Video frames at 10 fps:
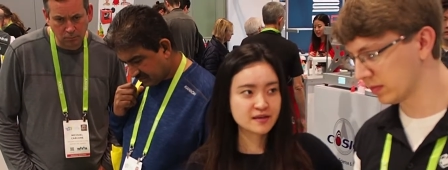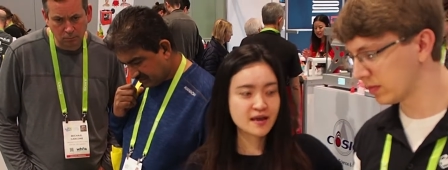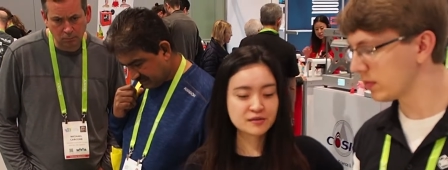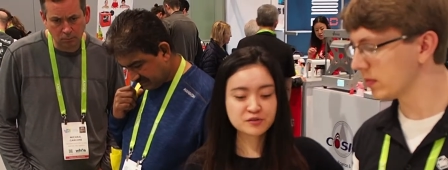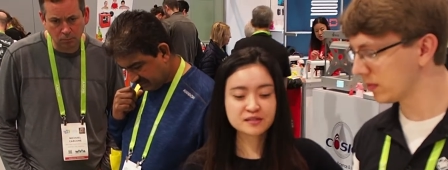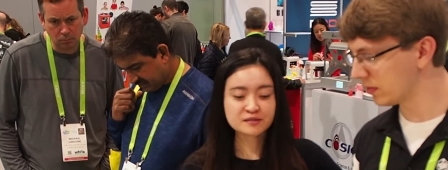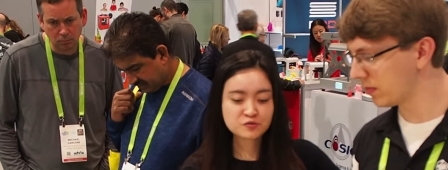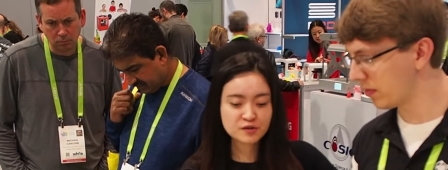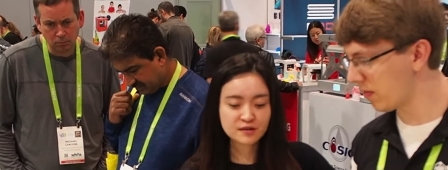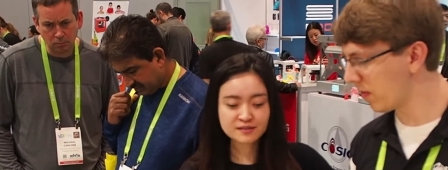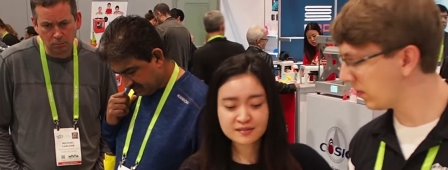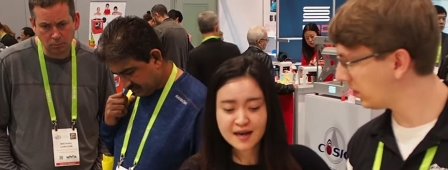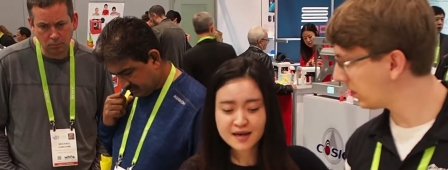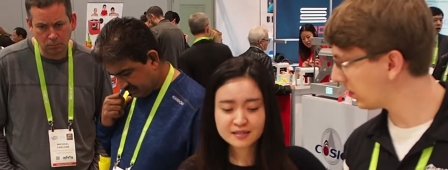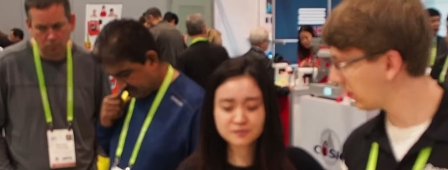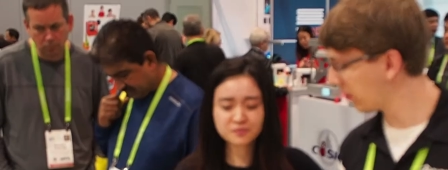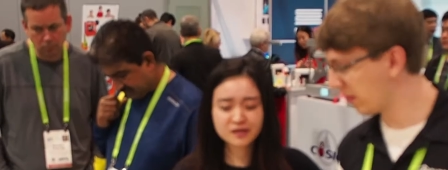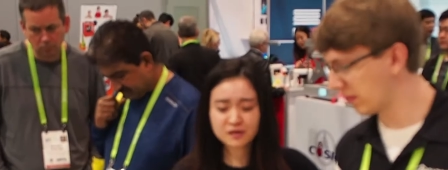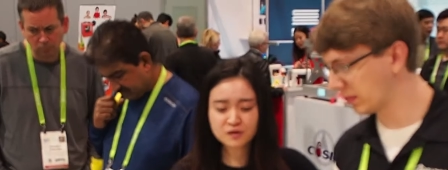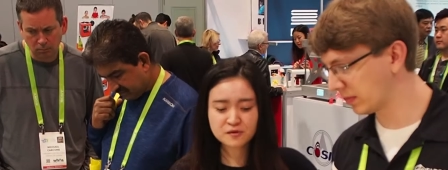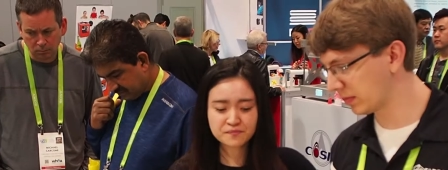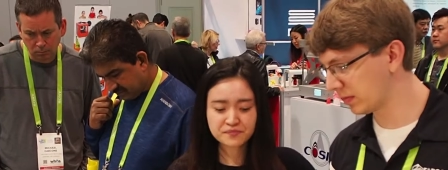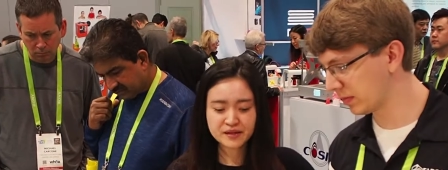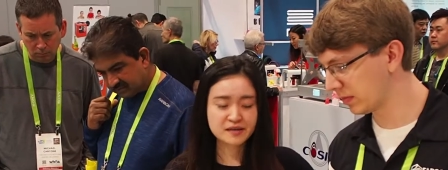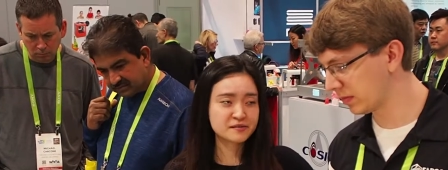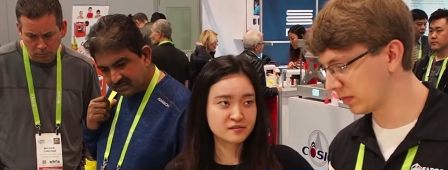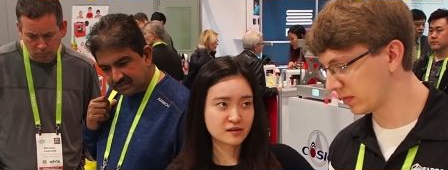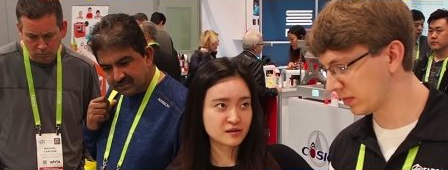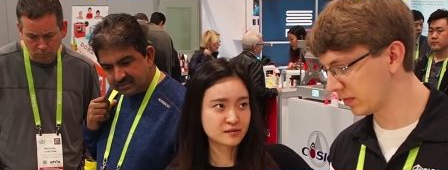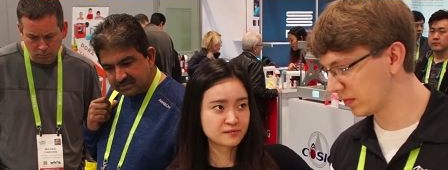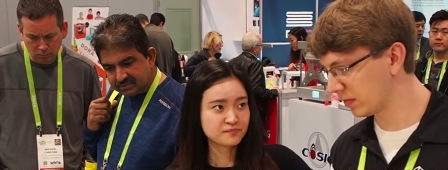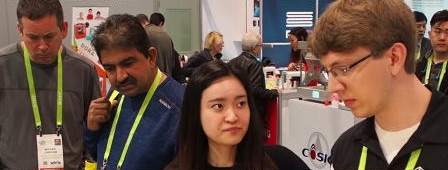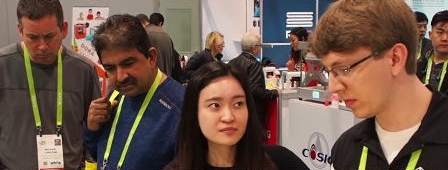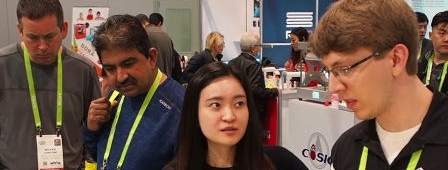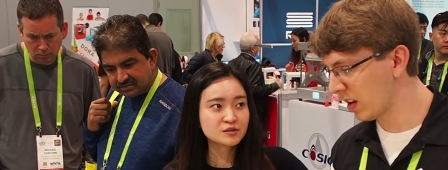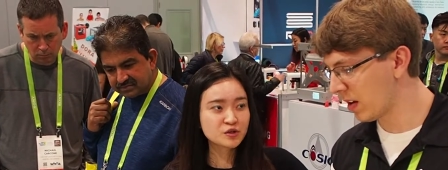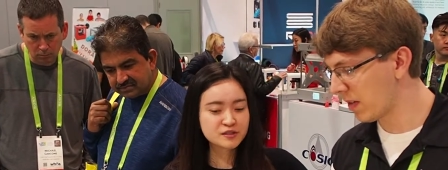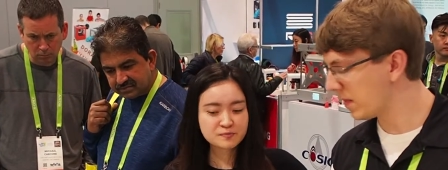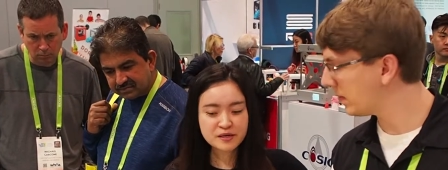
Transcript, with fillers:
Speaker 1: And you can engrave on glass, metal, anything. So it's